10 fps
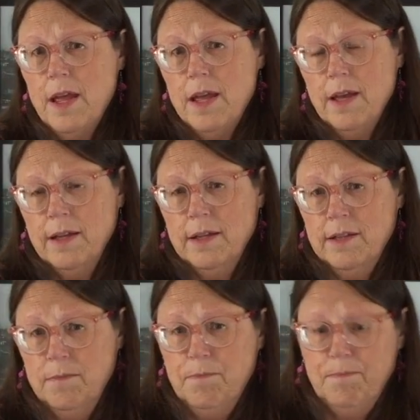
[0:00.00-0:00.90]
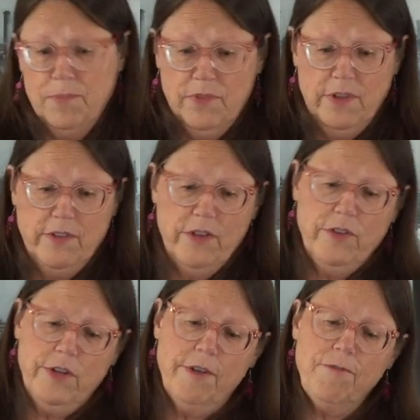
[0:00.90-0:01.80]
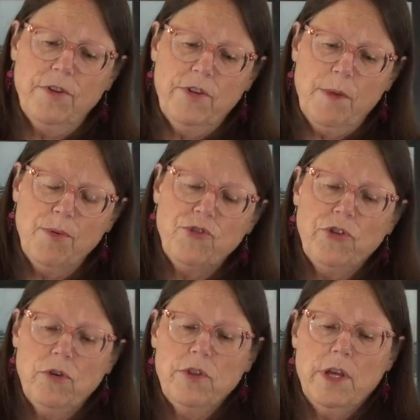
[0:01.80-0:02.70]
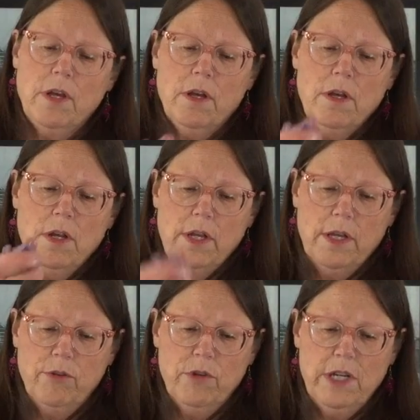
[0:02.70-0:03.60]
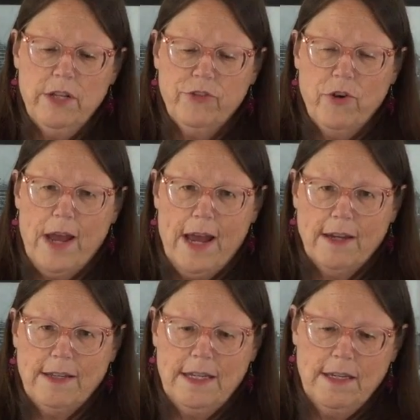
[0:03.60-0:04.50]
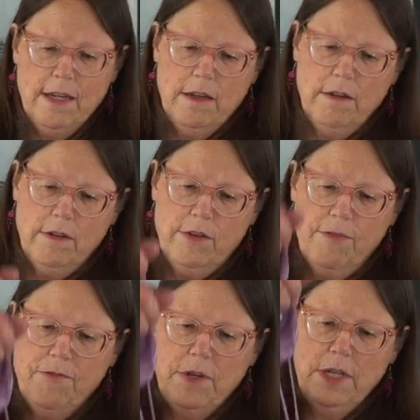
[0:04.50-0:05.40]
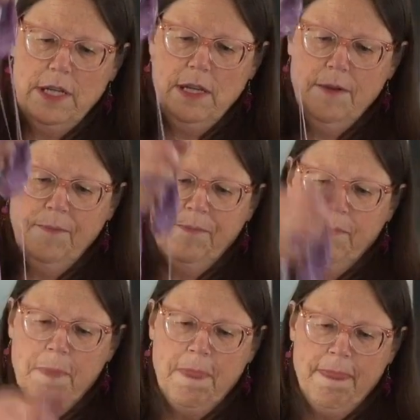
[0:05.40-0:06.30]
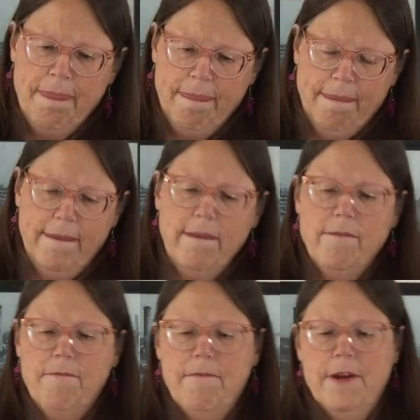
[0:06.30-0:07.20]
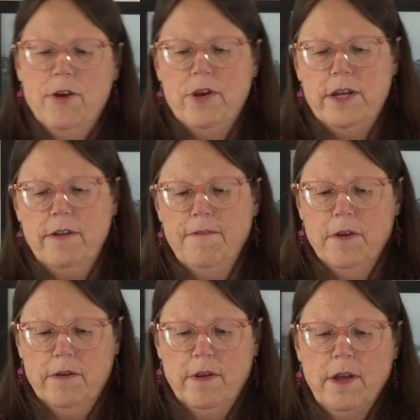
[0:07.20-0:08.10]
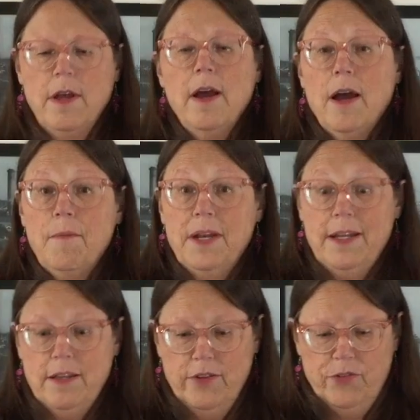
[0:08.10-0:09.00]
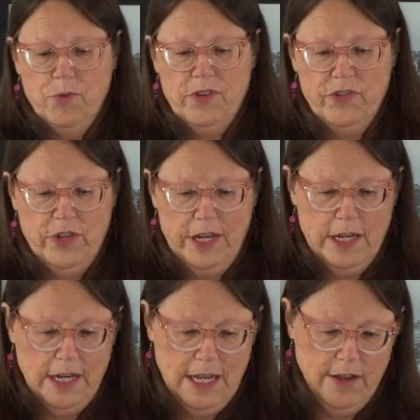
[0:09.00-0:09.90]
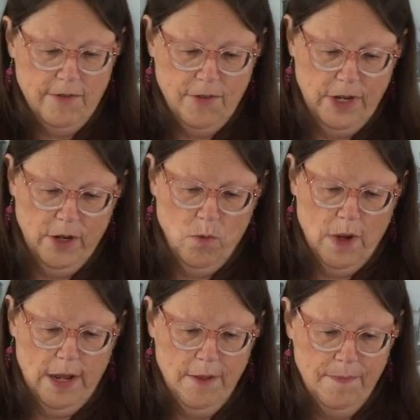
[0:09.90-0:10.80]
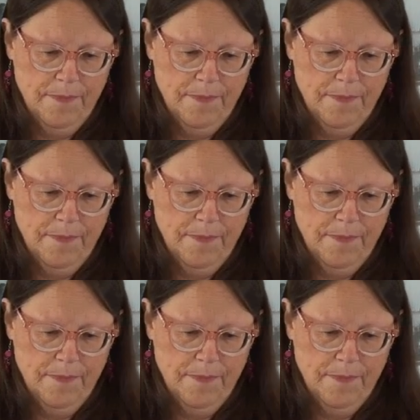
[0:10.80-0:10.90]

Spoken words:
And since it's a different temperature, the ingredients are acting differently. This is very different. I'm going to let this one sit again for a little while.